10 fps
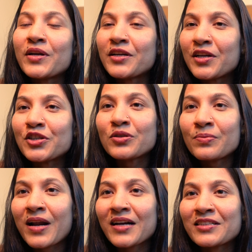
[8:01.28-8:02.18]

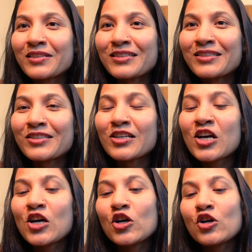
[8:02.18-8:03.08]
meditation practices.
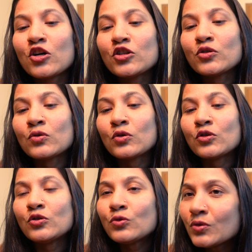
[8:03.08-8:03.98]

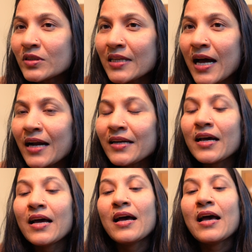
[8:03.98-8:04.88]
So use that,
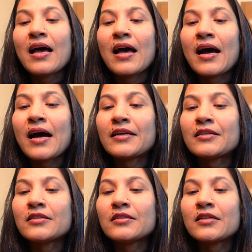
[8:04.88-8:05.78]

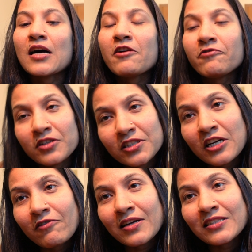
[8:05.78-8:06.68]
and after
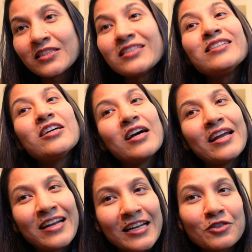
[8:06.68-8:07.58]
shavasana,
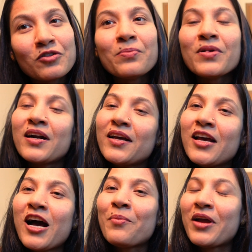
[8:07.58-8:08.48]
at least one
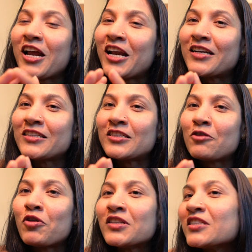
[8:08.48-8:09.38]
pranayam, and
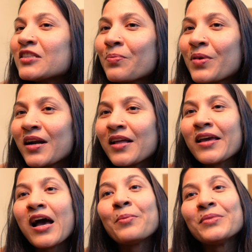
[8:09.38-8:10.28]
once the
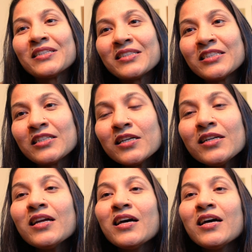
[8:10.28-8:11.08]
pranayam is done,